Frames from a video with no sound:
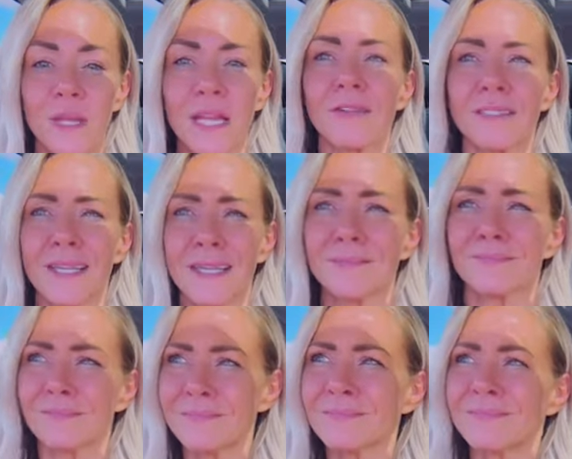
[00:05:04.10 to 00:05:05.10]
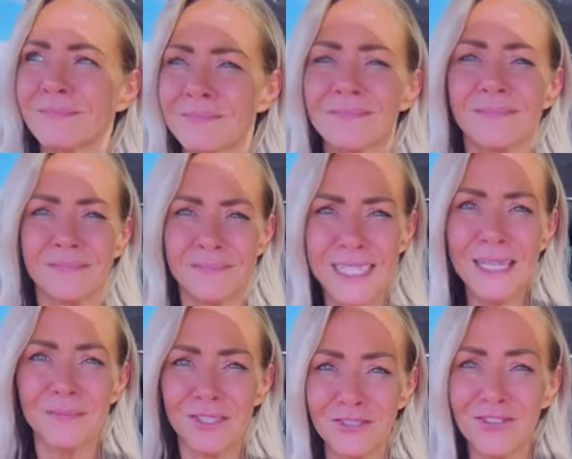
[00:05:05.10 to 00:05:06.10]
for me. I was like,
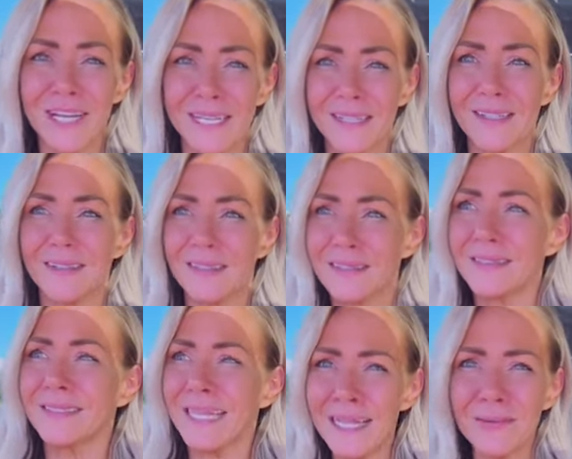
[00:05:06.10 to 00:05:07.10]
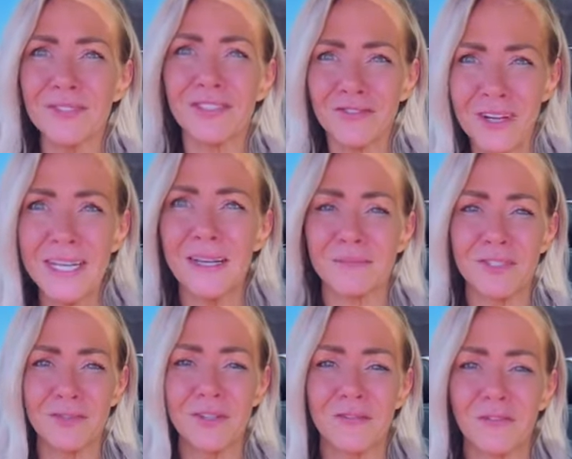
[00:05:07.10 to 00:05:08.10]
damn straight, damn straight, I'm
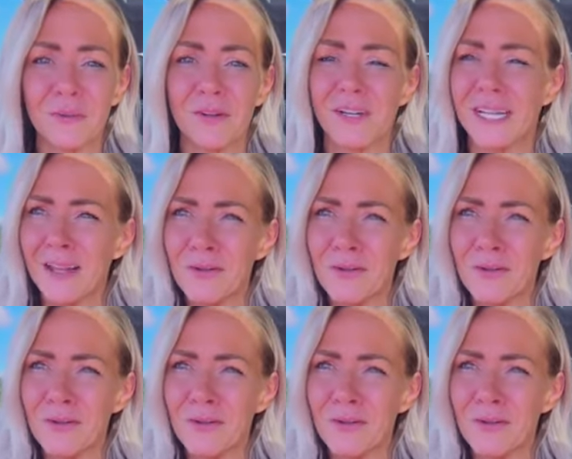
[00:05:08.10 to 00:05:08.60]
too good for Burger King.